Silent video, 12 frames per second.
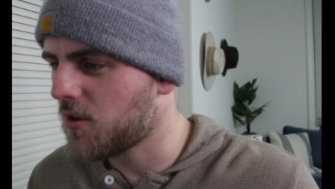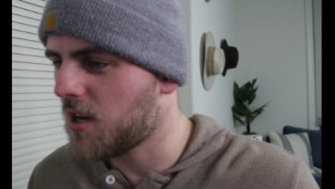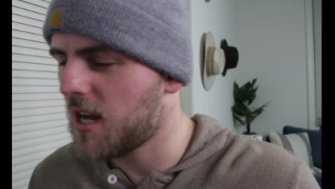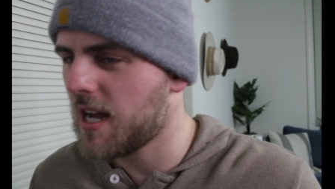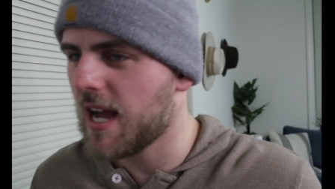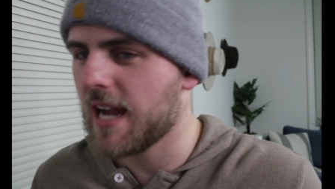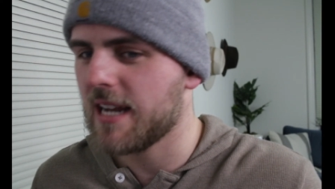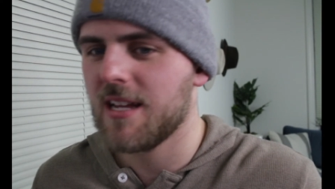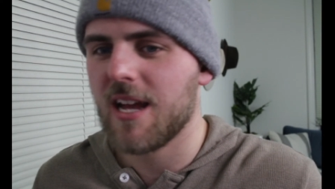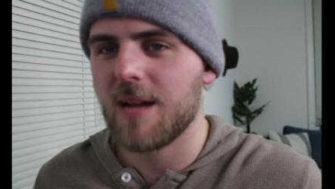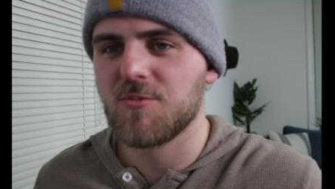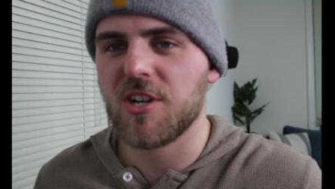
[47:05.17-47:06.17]

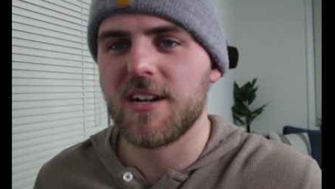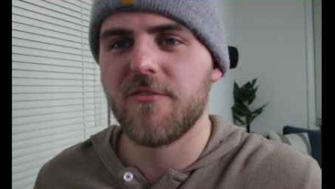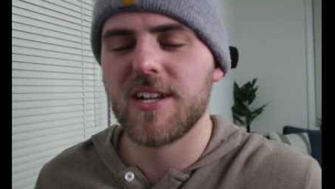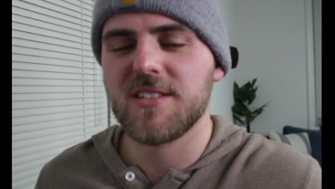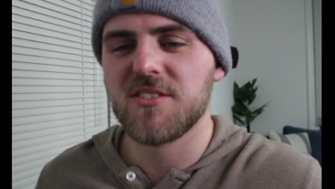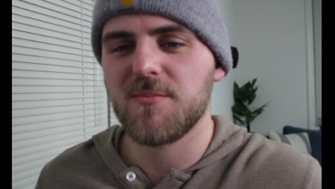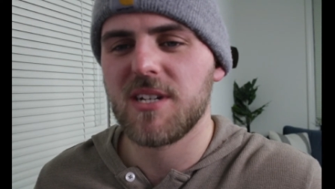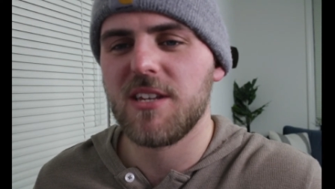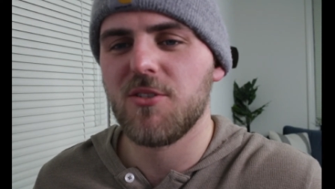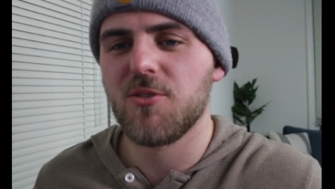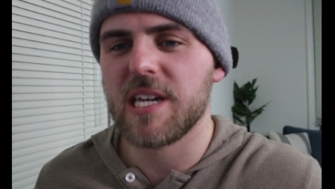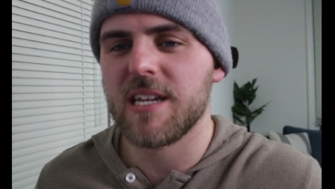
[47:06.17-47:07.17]
I'm trying to find somebody
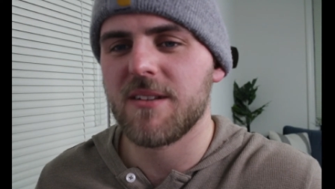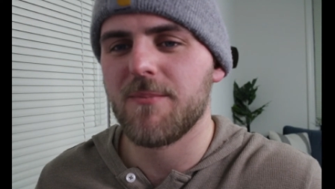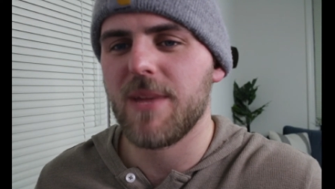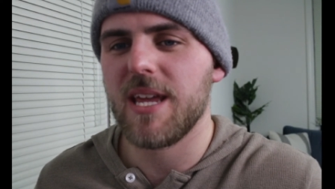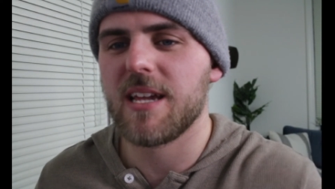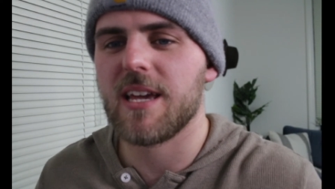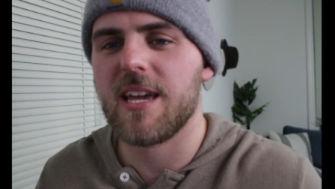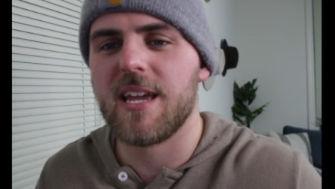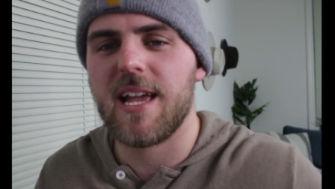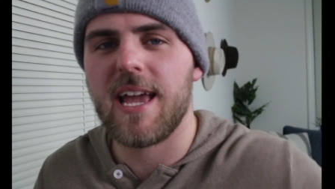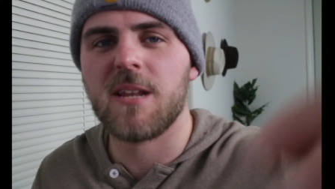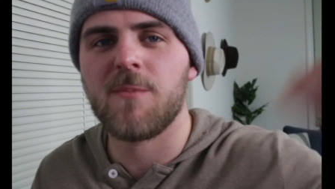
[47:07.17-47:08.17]
who can make an
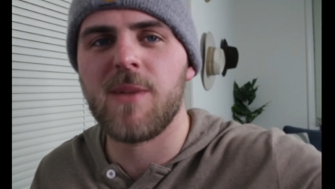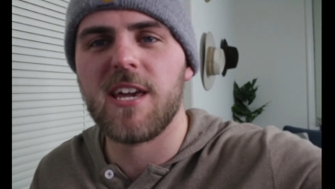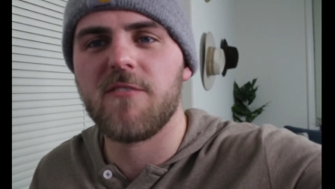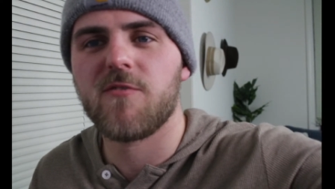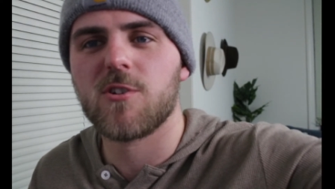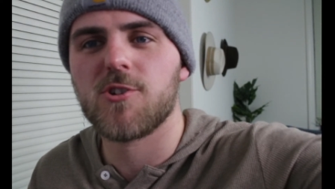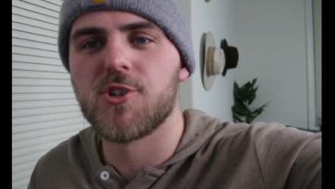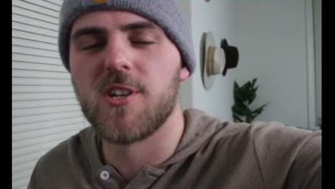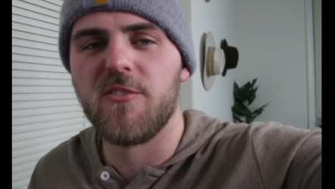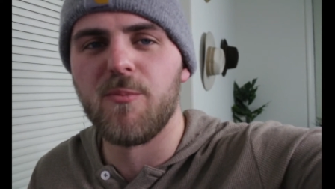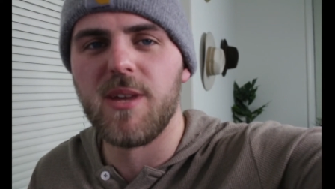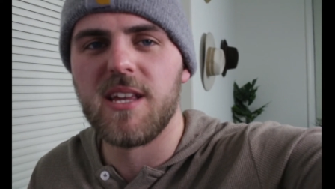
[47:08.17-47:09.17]
anime version
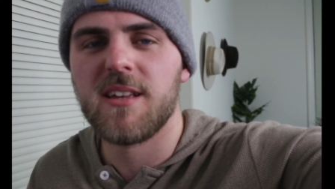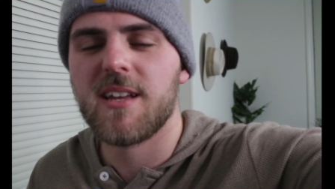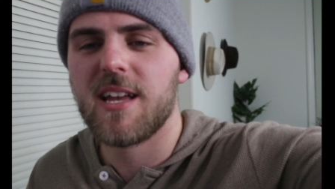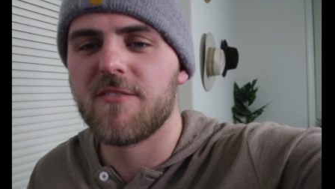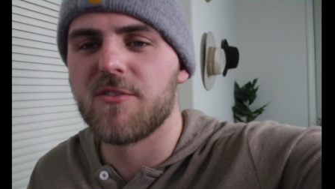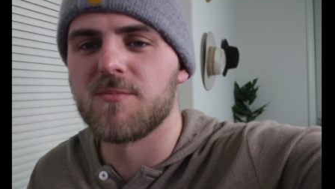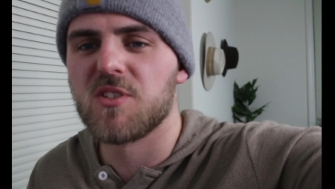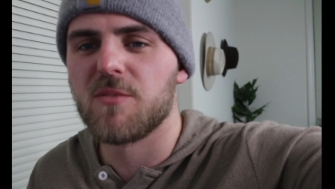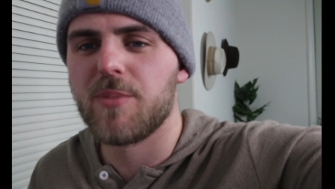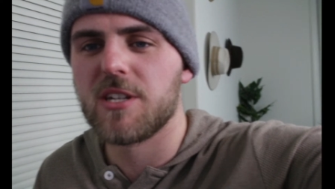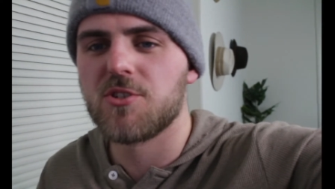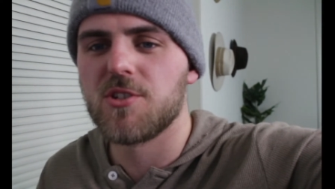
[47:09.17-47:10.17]
of me from some
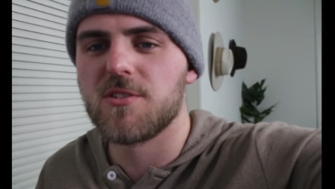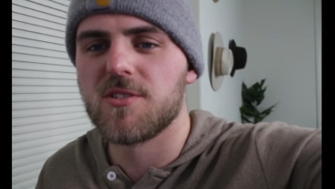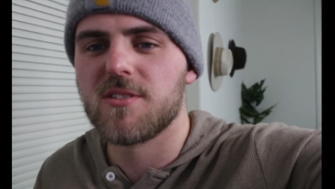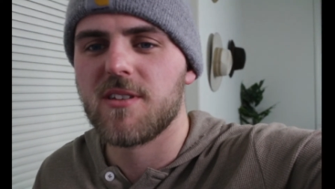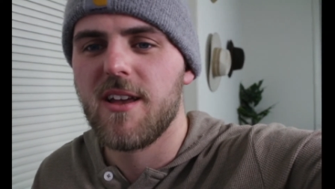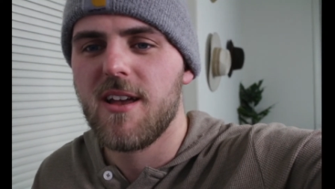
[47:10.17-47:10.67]
pictures.